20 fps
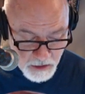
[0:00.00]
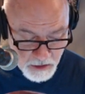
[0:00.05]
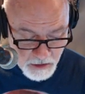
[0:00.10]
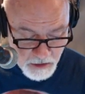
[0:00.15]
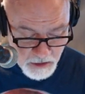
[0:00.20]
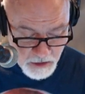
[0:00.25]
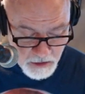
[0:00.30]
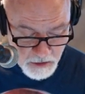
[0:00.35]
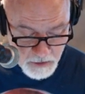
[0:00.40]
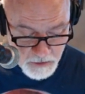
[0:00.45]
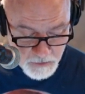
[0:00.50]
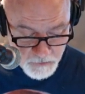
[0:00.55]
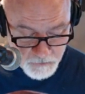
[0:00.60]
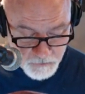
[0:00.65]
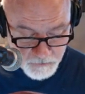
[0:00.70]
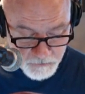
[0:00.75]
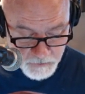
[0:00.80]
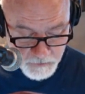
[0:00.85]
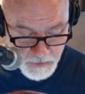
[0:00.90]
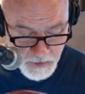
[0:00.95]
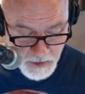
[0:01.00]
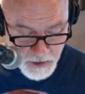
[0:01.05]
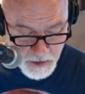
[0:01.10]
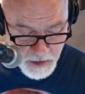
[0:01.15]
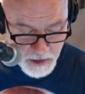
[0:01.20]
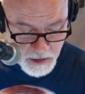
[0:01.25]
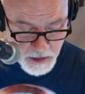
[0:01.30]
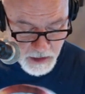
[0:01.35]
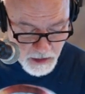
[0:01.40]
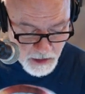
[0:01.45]
Oh, here we go. Down there, I
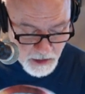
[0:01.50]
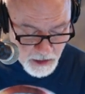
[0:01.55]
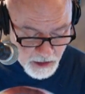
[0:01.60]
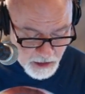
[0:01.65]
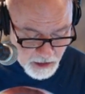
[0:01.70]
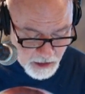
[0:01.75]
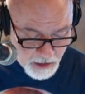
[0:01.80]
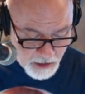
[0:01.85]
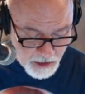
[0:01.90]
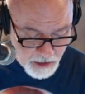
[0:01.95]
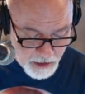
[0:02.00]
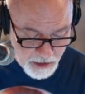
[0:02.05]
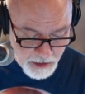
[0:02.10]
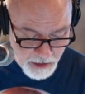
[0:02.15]
see where you're seeing it.